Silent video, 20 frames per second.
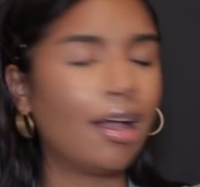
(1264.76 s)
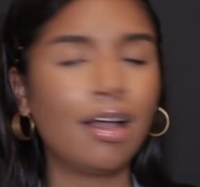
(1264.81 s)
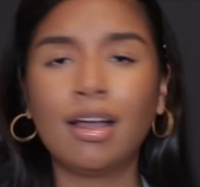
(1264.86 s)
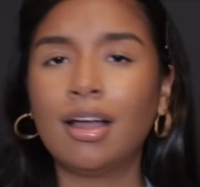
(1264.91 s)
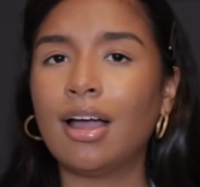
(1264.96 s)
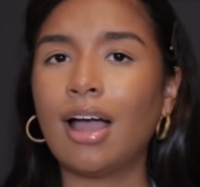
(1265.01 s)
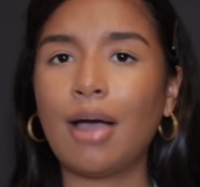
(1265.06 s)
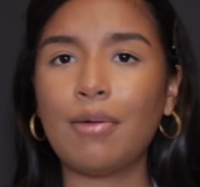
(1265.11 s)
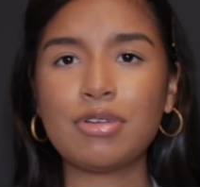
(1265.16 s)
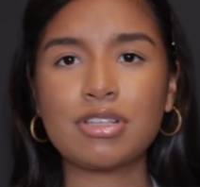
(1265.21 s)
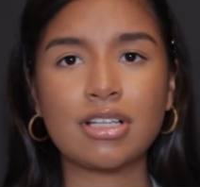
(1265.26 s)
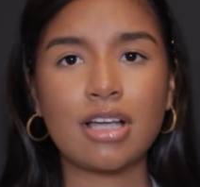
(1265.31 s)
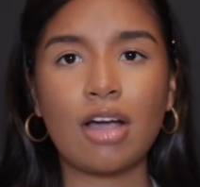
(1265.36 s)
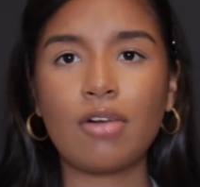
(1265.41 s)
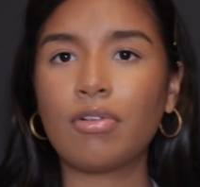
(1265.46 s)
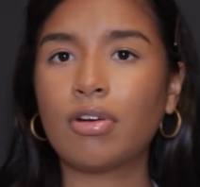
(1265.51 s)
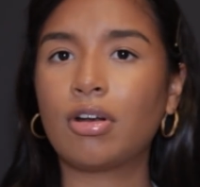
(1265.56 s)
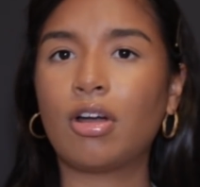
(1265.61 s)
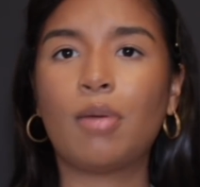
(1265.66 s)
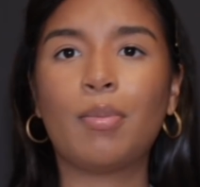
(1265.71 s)
I was
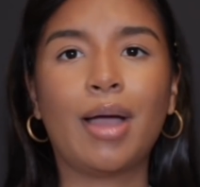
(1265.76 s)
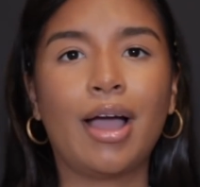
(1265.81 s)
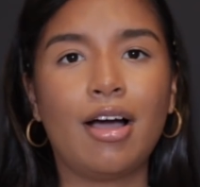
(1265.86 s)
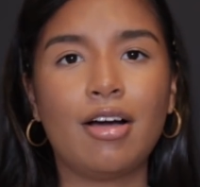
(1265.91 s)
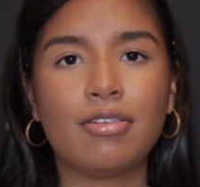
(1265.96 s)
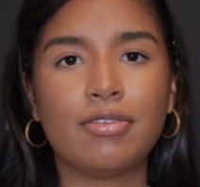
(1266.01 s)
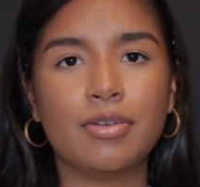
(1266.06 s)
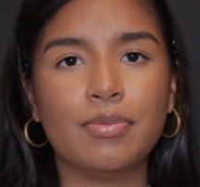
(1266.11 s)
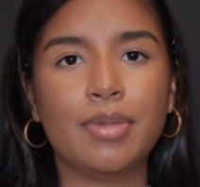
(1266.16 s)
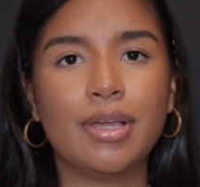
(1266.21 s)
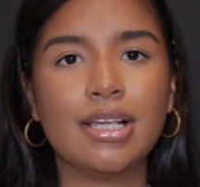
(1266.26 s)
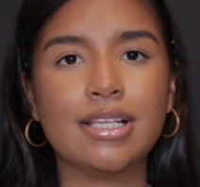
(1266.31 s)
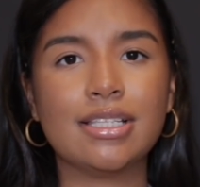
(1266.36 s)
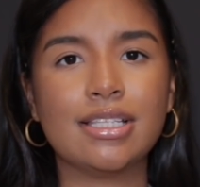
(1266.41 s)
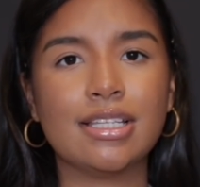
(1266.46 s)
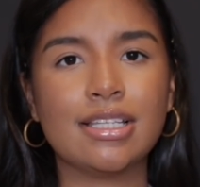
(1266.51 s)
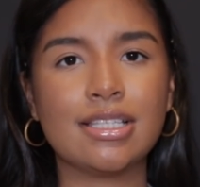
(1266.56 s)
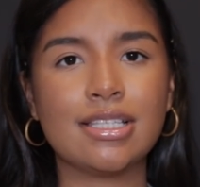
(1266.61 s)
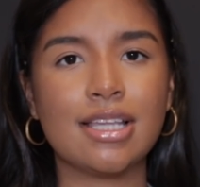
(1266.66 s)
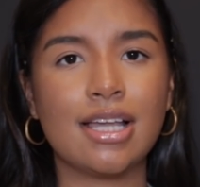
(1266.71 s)
covering all my outfit
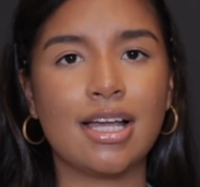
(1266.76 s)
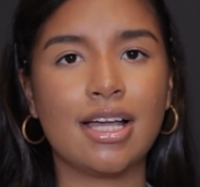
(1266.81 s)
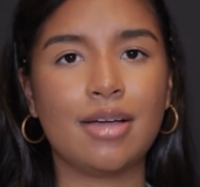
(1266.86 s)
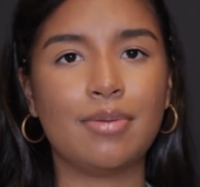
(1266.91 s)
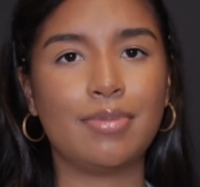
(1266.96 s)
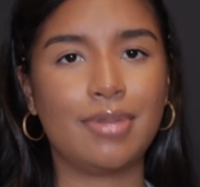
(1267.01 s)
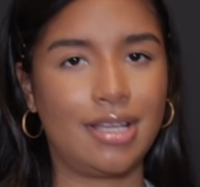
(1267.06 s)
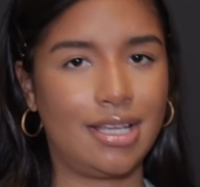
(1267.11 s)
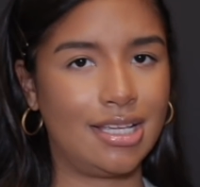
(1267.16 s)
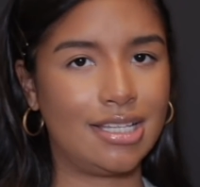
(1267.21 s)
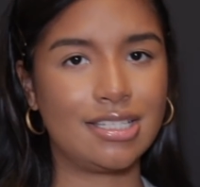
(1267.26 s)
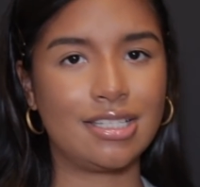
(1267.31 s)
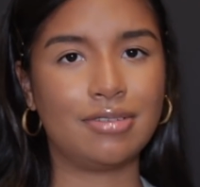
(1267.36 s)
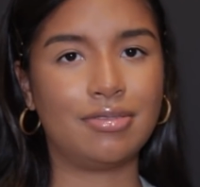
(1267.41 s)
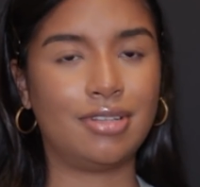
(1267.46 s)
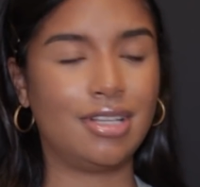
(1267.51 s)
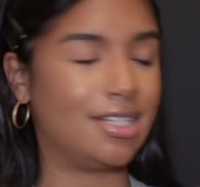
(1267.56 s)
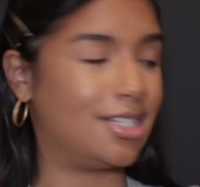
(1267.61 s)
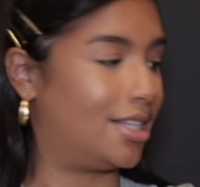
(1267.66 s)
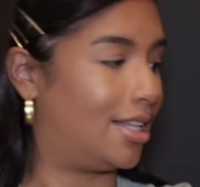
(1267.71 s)
bases. Um, he still
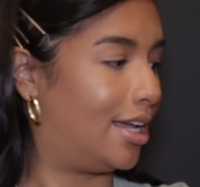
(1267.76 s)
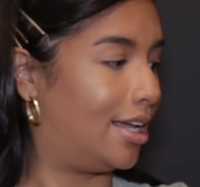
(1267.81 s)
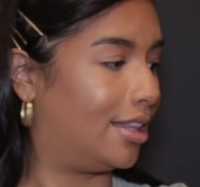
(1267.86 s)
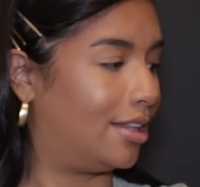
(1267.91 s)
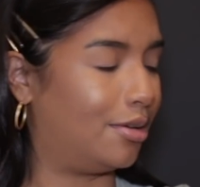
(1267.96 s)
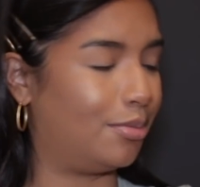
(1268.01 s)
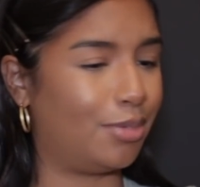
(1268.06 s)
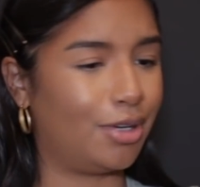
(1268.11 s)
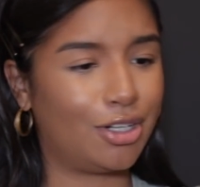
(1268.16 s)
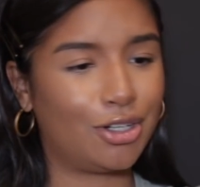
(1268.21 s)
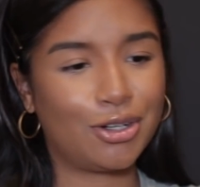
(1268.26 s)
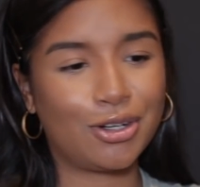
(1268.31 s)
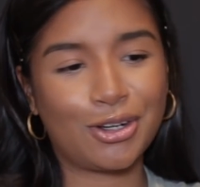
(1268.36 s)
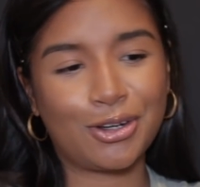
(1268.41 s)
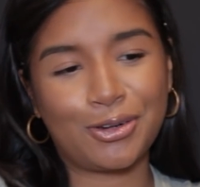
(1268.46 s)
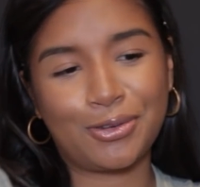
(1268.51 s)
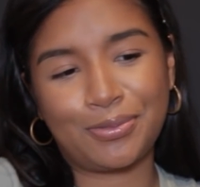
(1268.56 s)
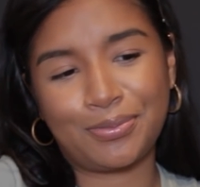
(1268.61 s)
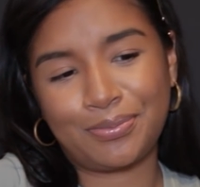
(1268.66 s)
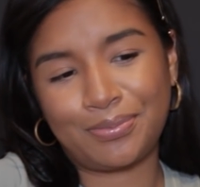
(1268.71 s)
doesn't like them, but you know,
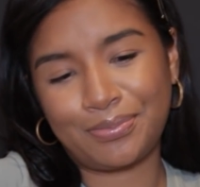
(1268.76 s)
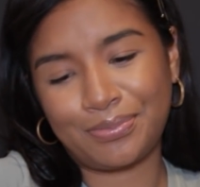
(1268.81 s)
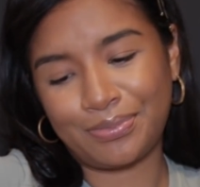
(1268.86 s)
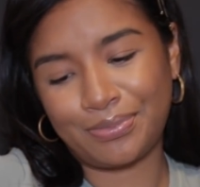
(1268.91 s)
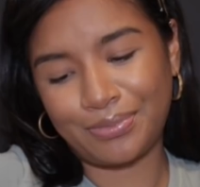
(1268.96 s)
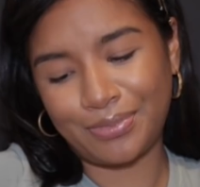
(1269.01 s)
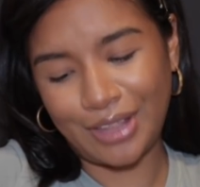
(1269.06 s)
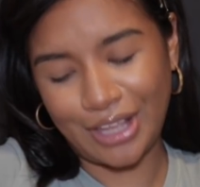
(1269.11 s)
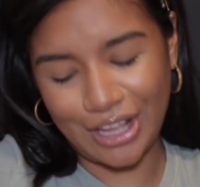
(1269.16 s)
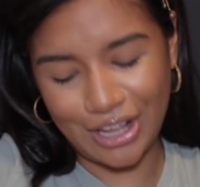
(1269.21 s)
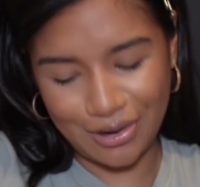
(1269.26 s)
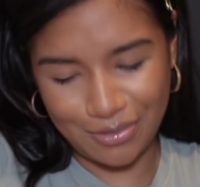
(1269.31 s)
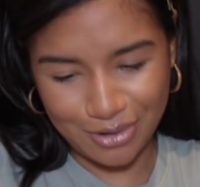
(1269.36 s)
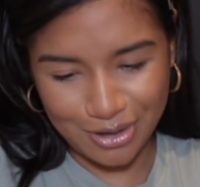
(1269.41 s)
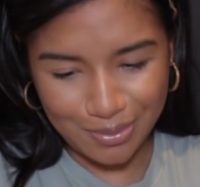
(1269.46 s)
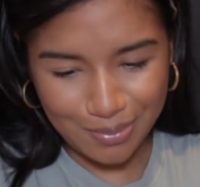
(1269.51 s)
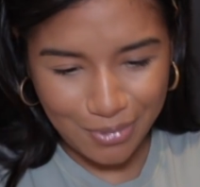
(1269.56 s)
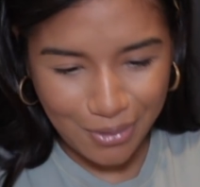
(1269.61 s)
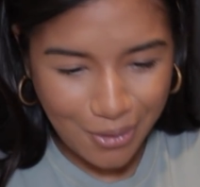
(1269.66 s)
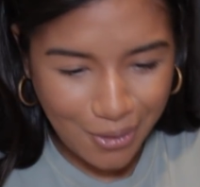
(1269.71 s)
can't win them
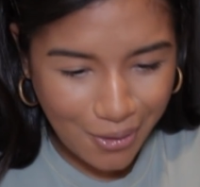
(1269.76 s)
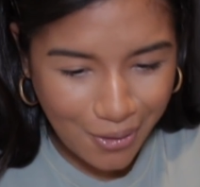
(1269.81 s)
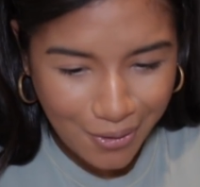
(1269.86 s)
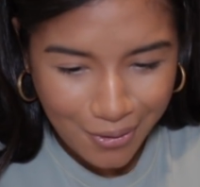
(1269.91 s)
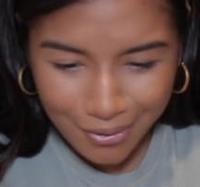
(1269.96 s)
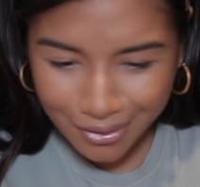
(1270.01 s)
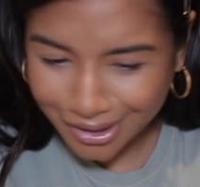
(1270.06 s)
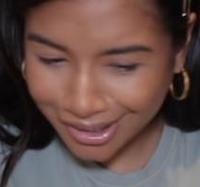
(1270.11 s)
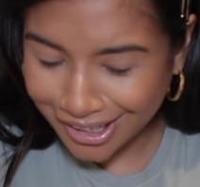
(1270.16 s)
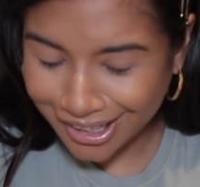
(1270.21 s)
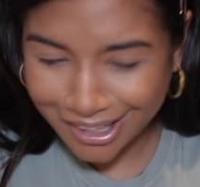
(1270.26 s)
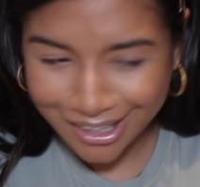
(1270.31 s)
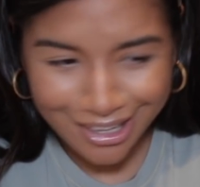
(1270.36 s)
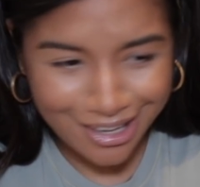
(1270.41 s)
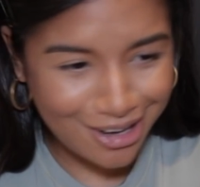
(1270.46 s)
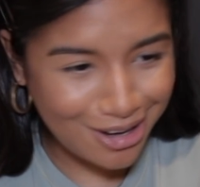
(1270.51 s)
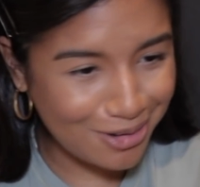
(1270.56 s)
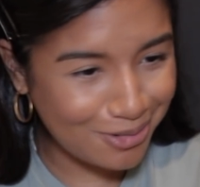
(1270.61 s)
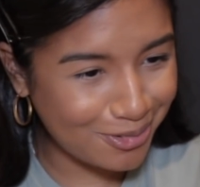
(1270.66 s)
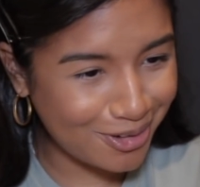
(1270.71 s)
all.
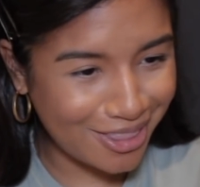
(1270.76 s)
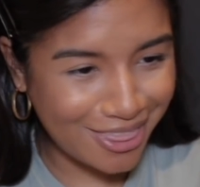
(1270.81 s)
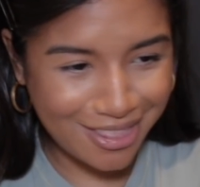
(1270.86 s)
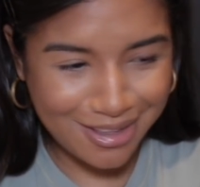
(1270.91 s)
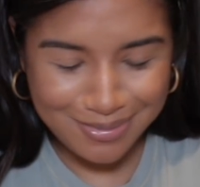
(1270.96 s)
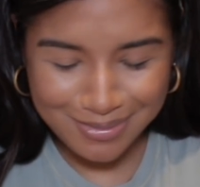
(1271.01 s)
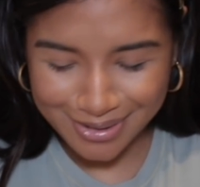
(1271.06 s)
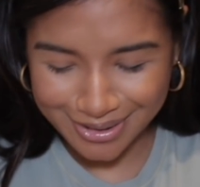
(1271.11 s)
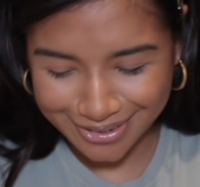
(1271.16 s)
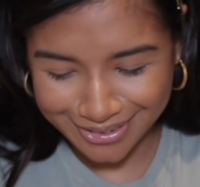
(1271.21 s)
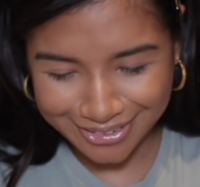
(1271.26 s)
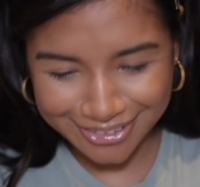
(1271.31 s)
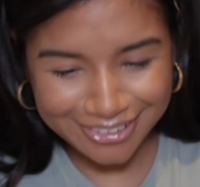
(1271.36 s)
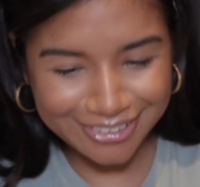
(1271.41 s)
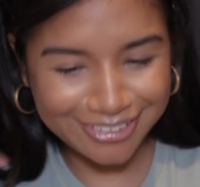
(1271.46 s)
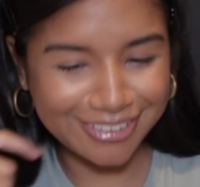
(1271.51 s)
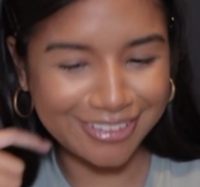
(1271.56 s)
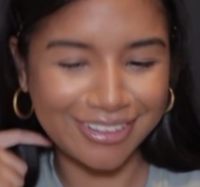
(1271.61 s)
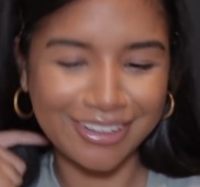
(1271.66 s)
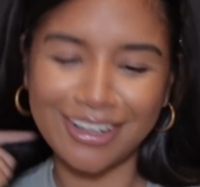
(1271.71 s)
Can't win them
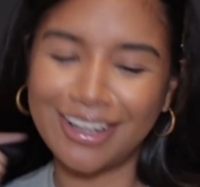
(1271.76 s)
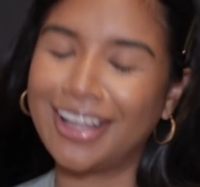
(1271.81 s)
all.